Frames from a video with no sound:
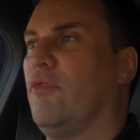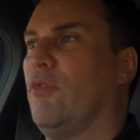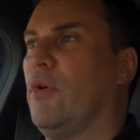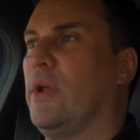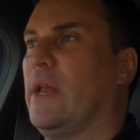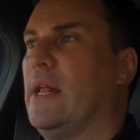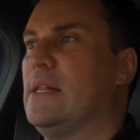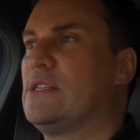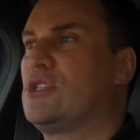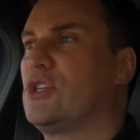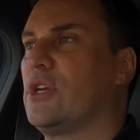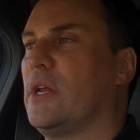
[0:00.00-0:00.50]
What
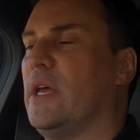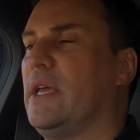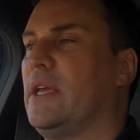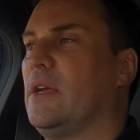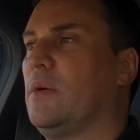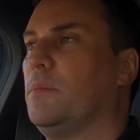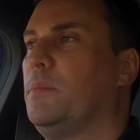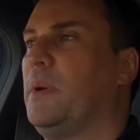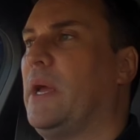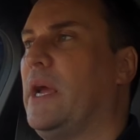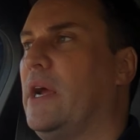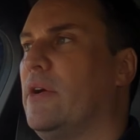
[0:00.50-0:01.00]
else should I
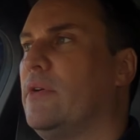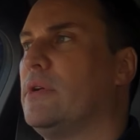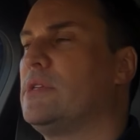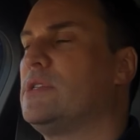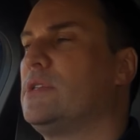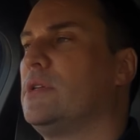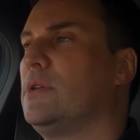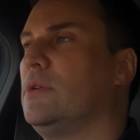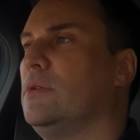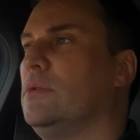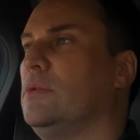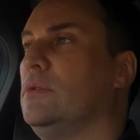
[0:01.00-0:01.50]
compare it
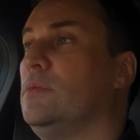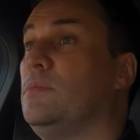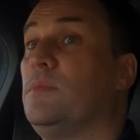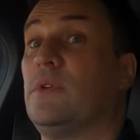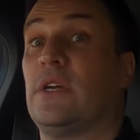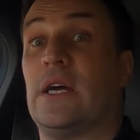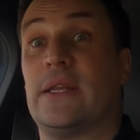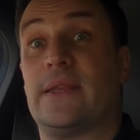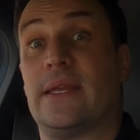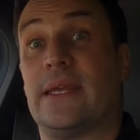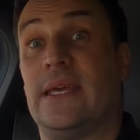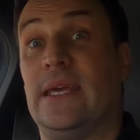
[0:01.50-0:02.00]
to? You
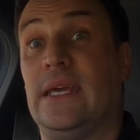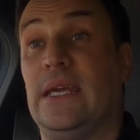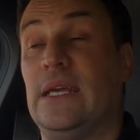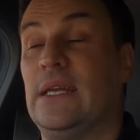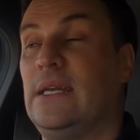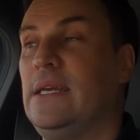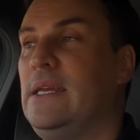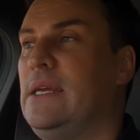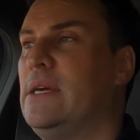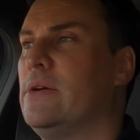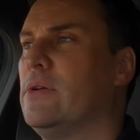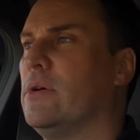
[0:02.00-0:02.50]
got the Kia
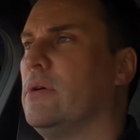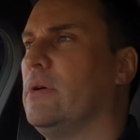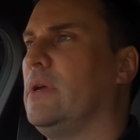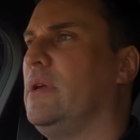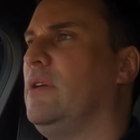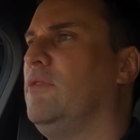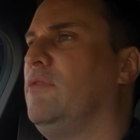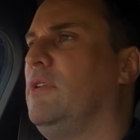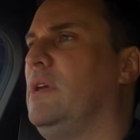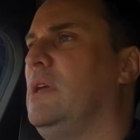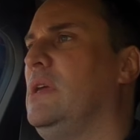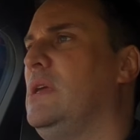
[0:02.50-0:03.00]
Niro
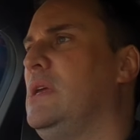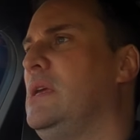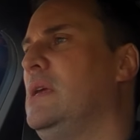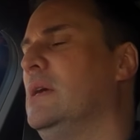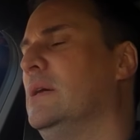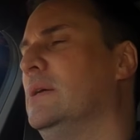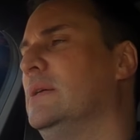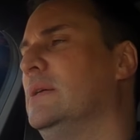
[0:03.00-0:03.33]
EV.